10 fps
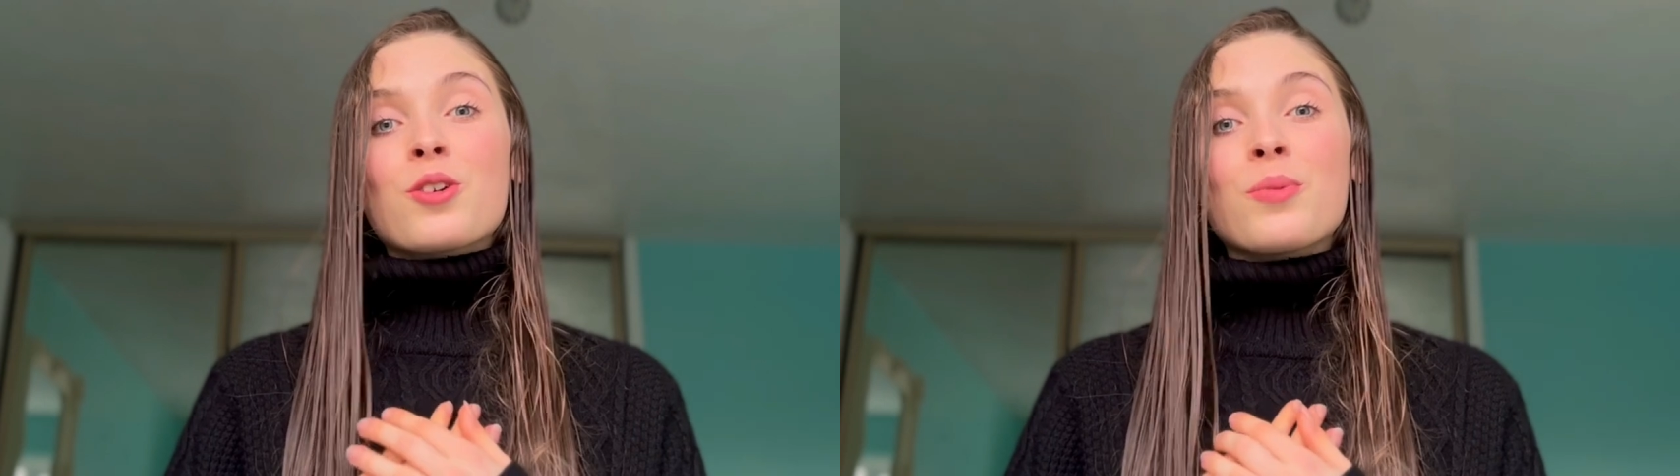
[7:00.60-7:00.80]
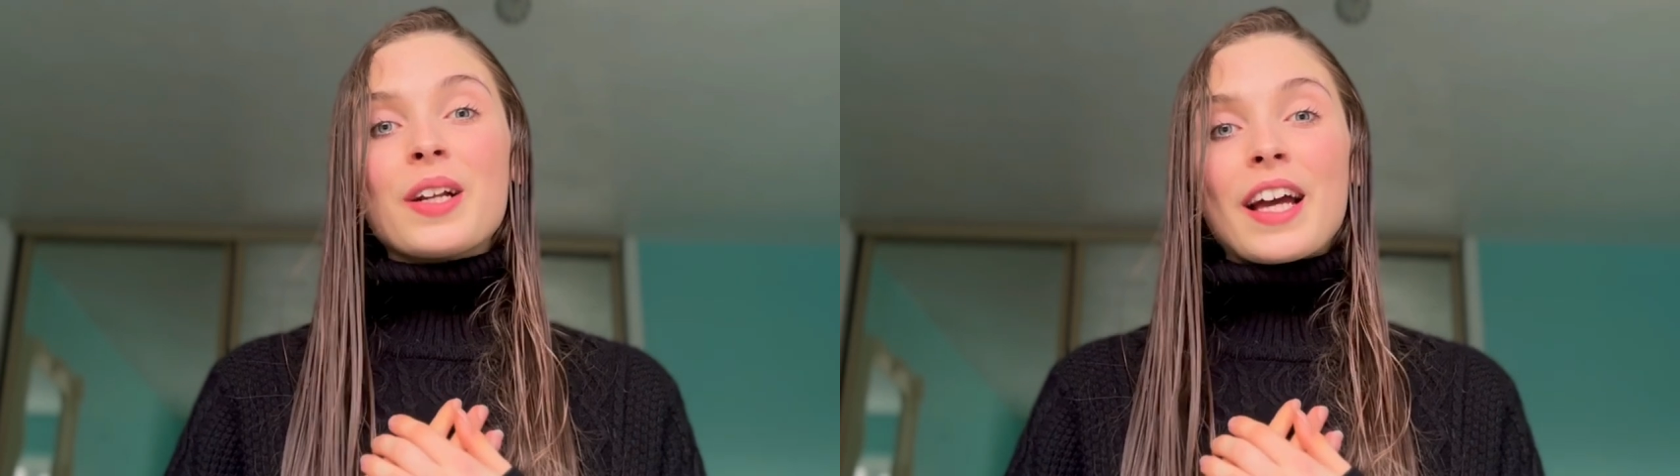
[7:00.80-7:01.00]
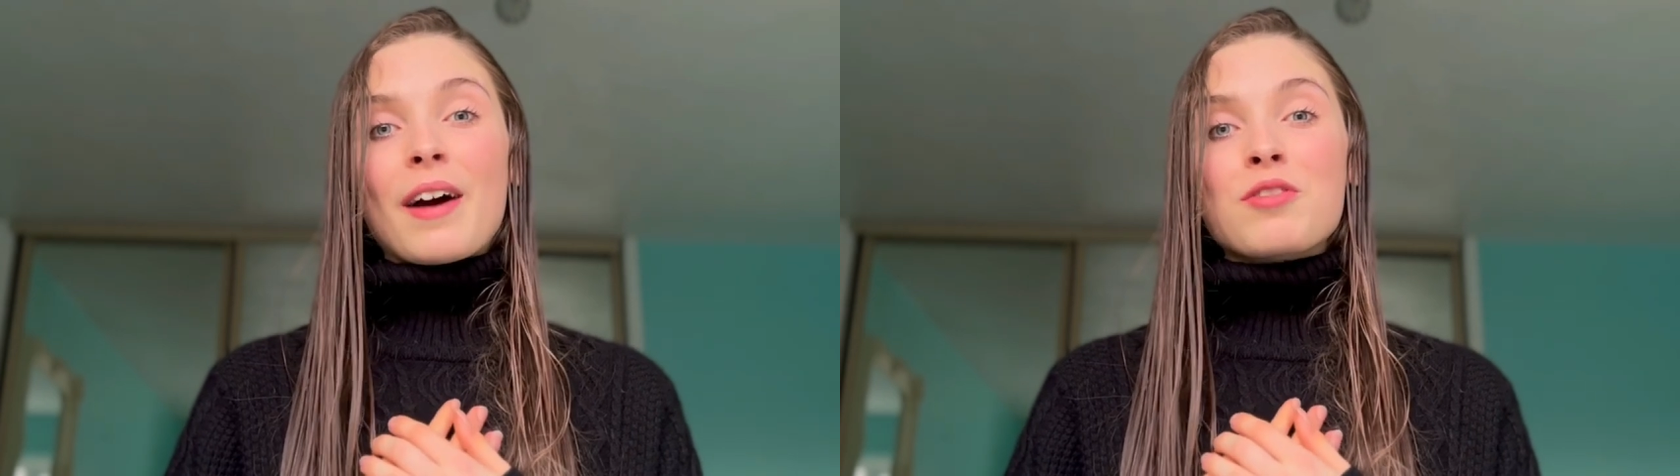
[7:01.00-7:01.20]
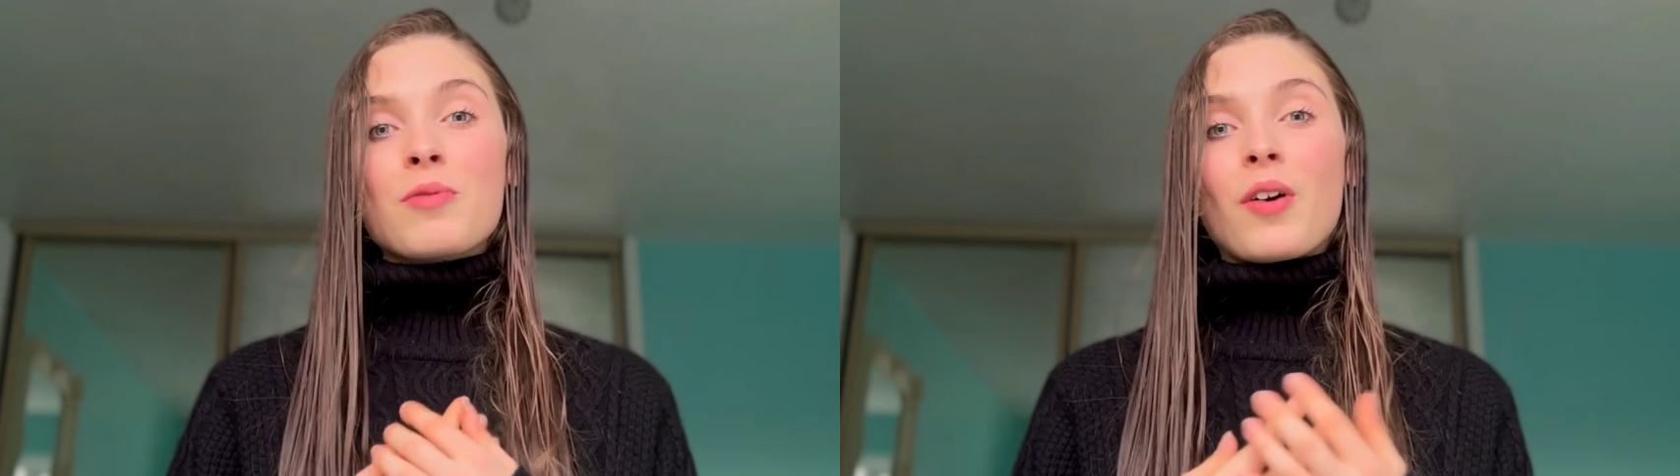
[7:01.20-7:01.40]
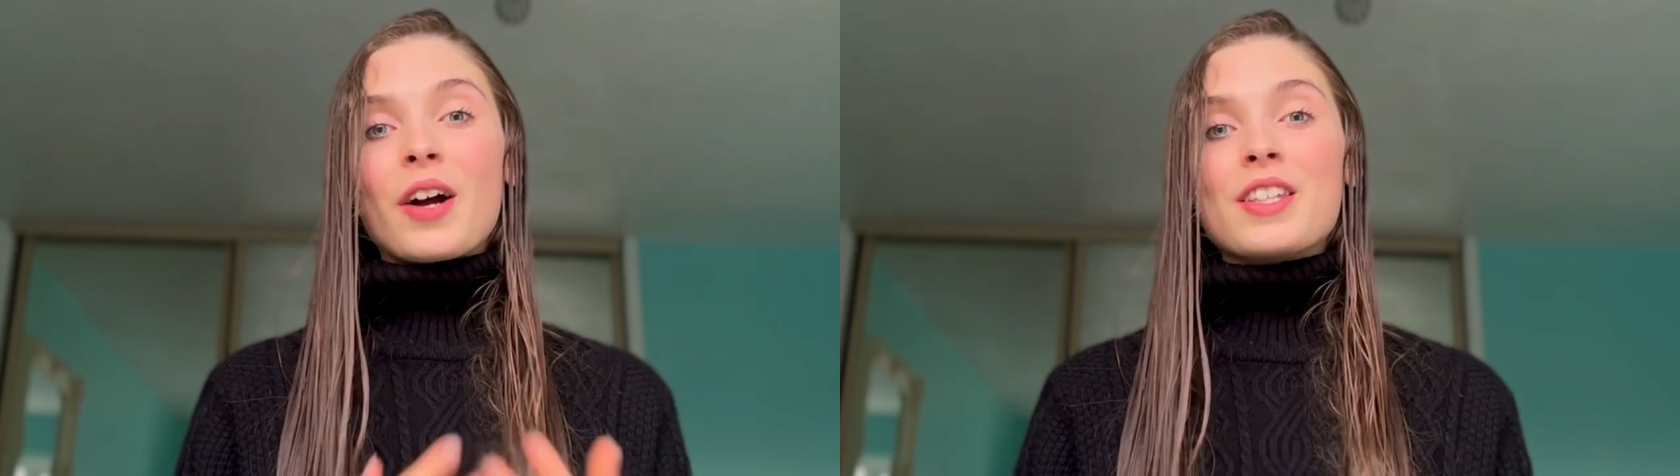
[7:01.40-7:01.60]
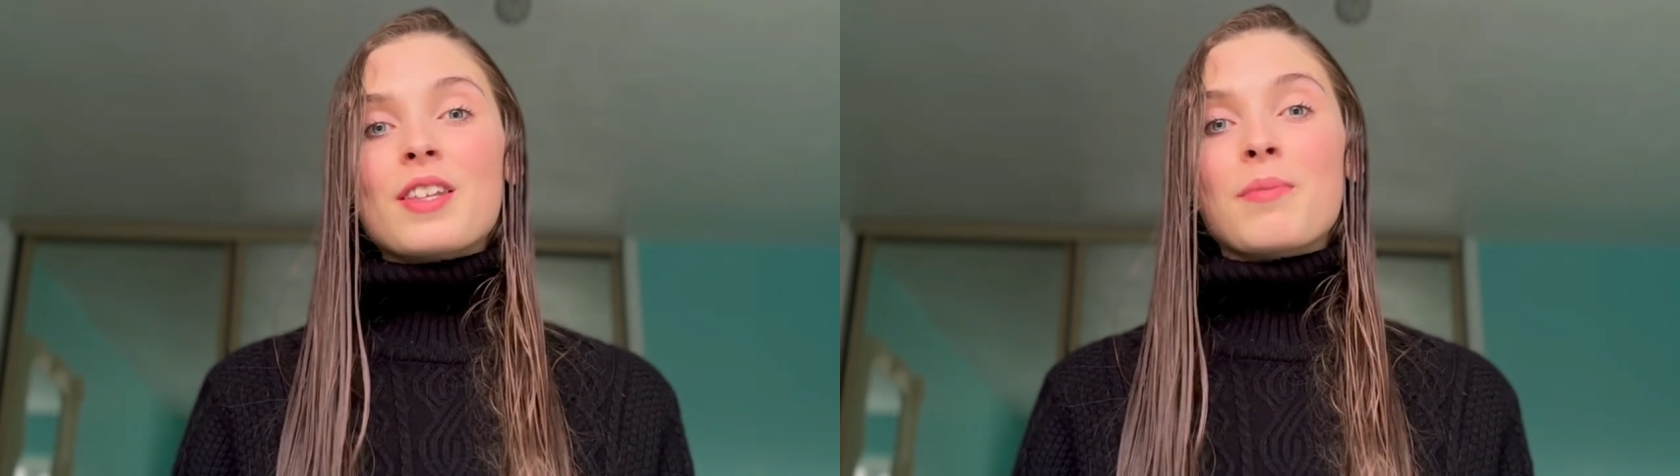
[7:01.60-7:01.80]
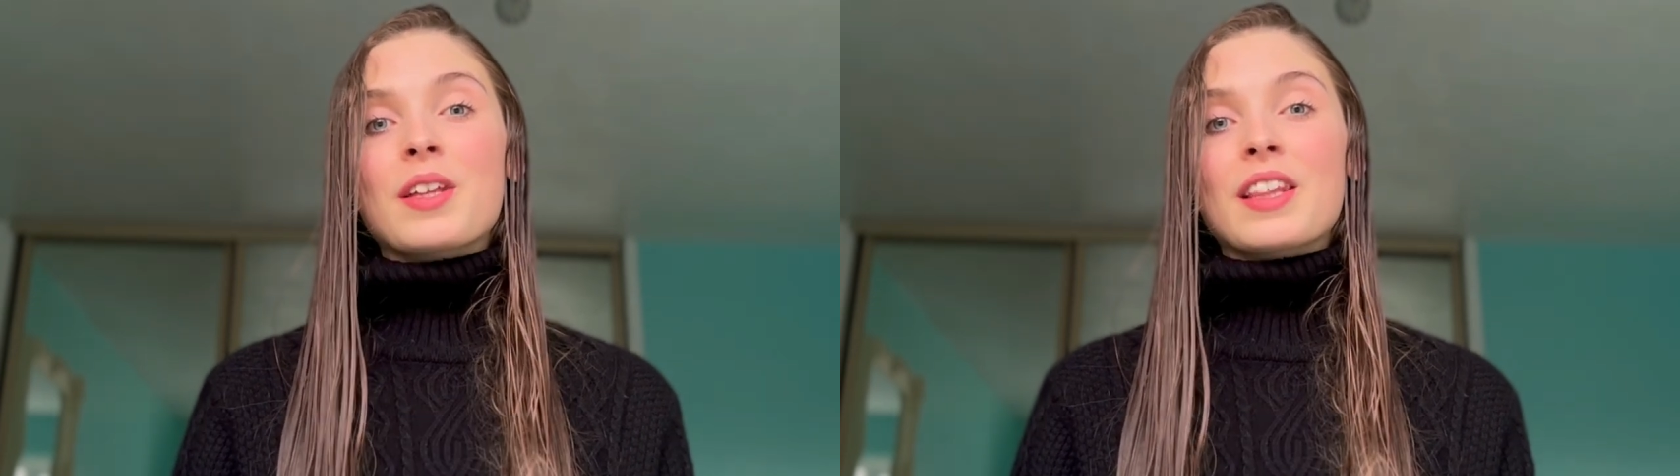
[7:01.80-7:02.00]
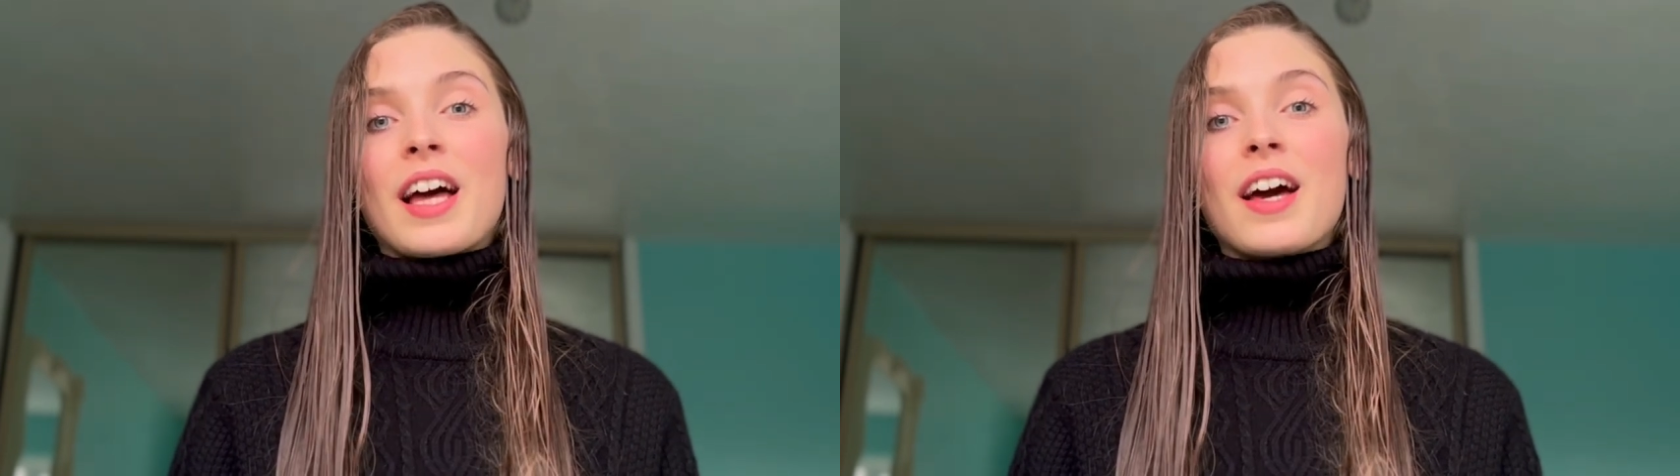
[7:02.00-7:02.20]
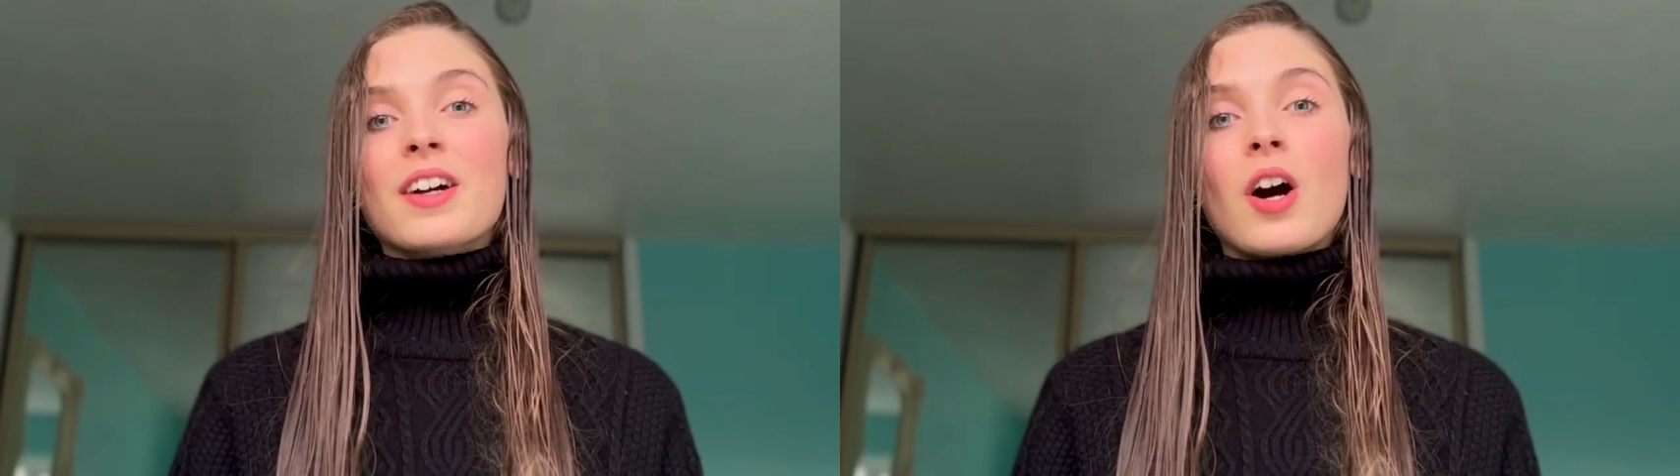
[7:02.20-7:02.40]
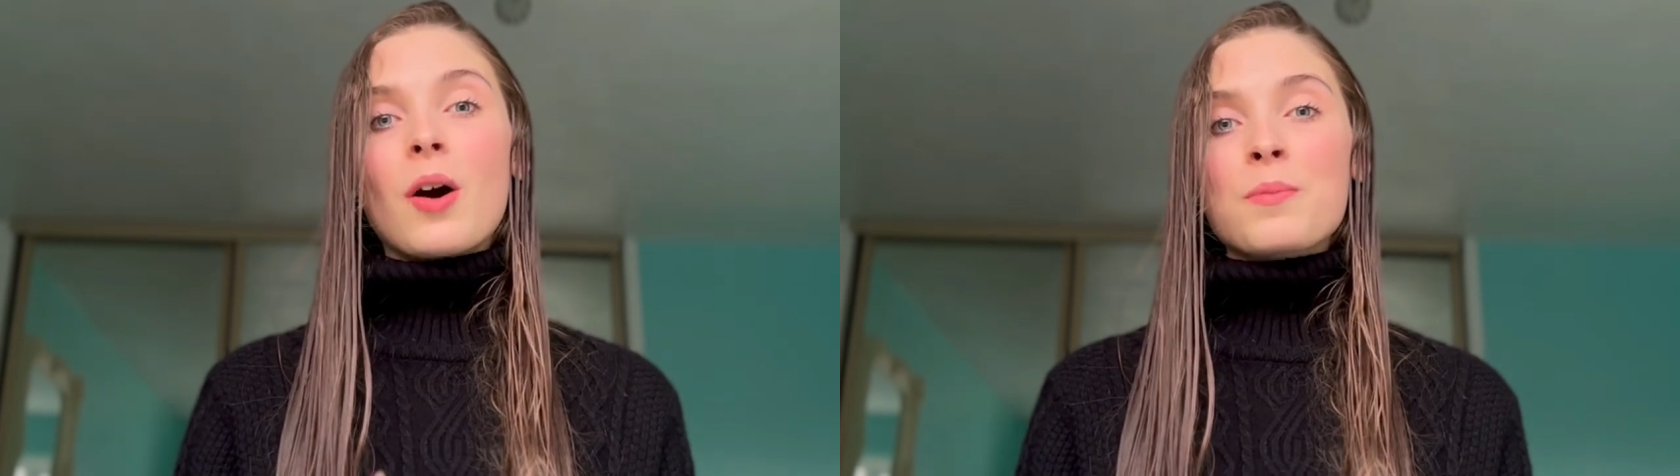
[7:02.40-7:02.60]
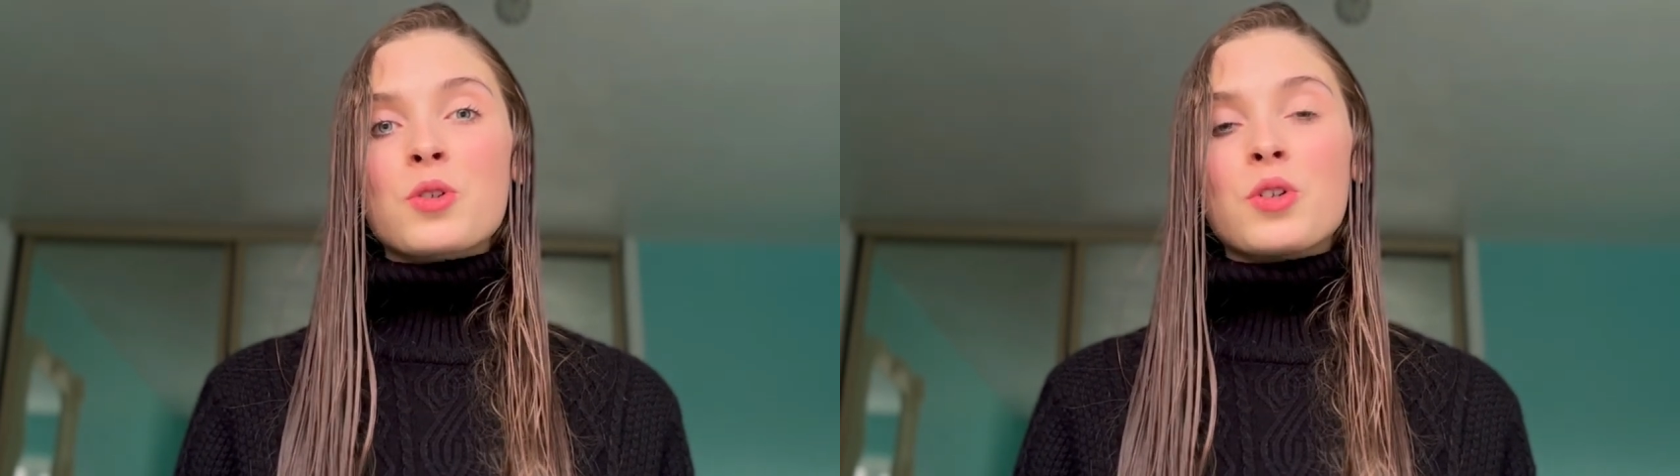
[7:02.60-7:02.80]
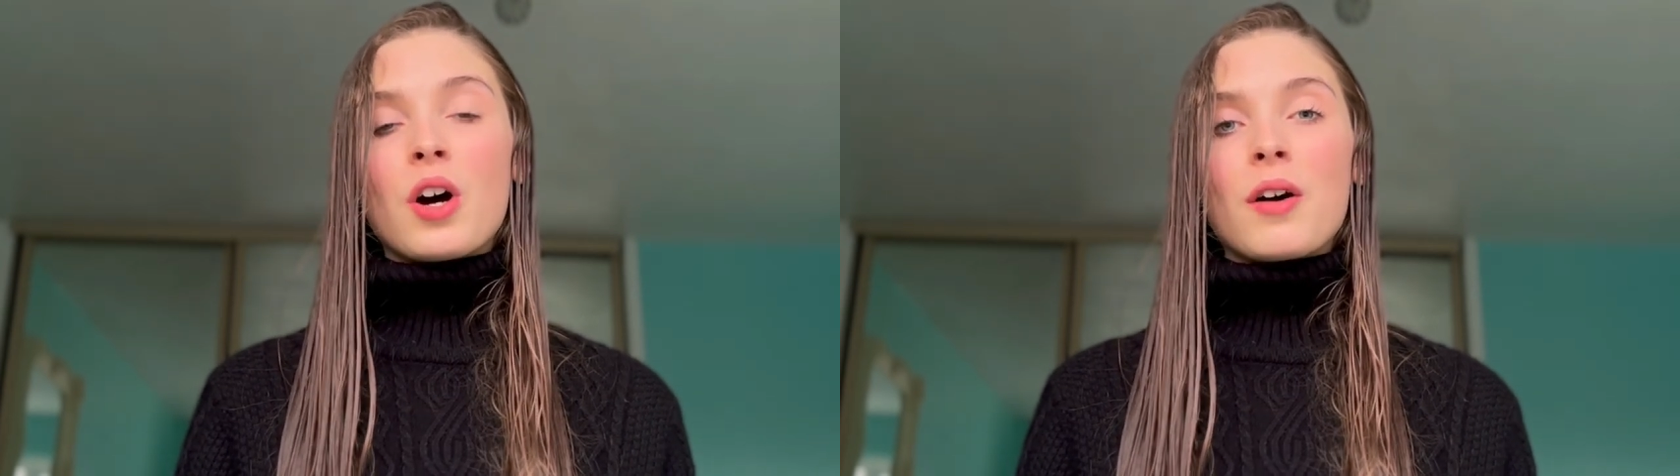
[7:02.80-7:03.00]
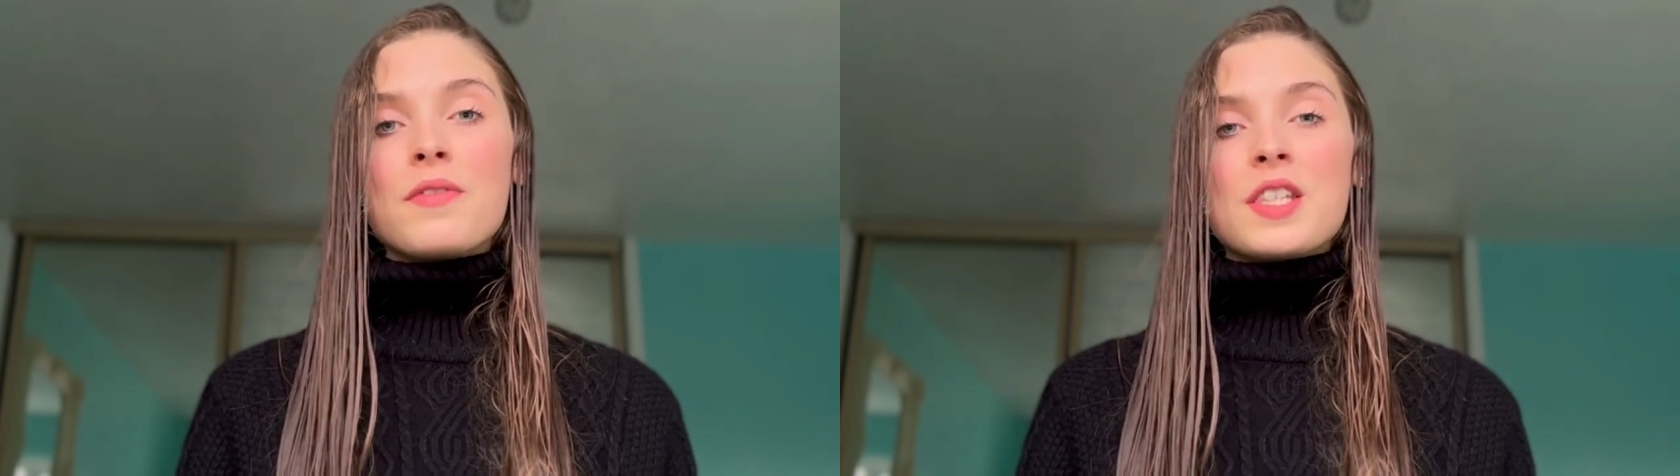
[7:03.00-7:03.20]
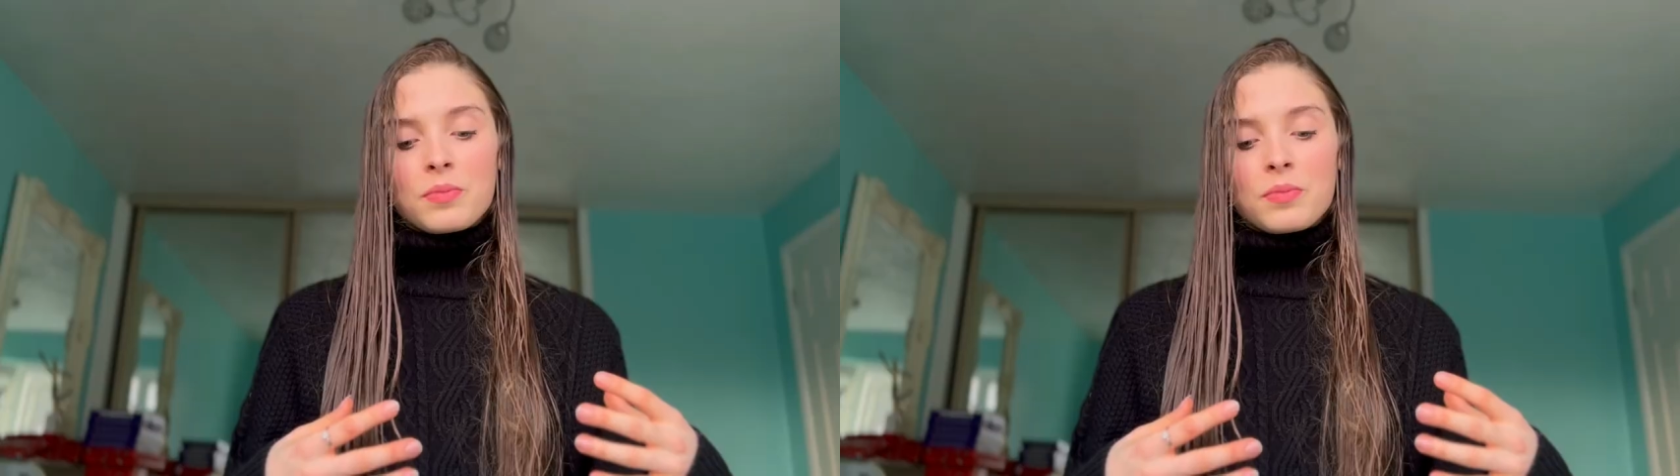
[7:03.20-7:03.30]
you really have to find something that calms your nerves.